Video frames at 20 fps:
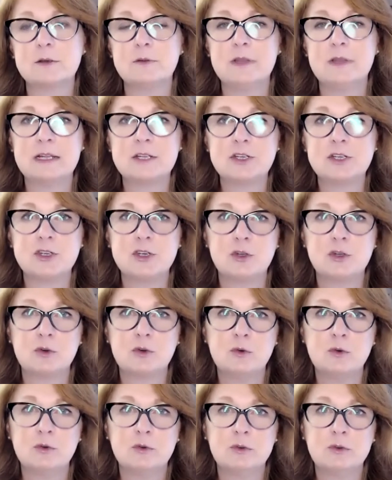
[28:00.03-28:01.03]
that she
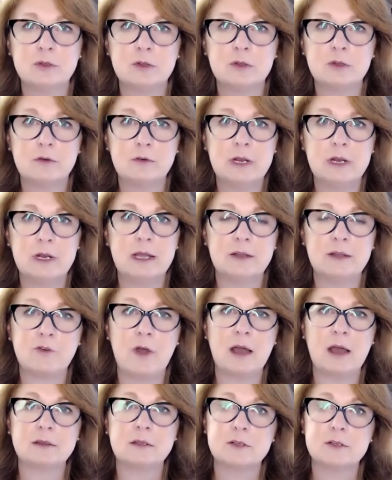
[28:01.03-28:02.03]
could really
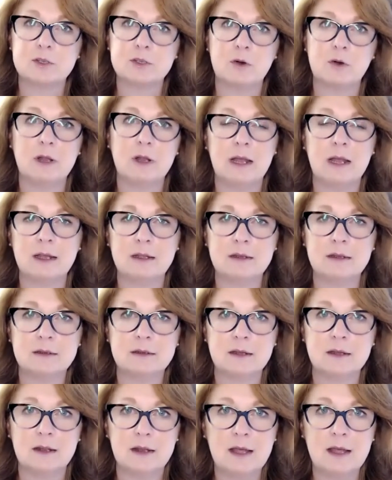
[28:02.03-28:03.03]
attract soul-aligned
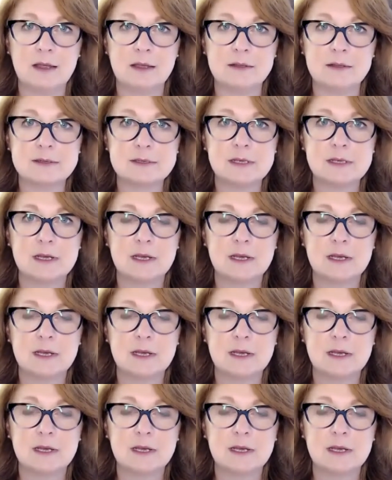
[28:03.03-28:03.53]
clients.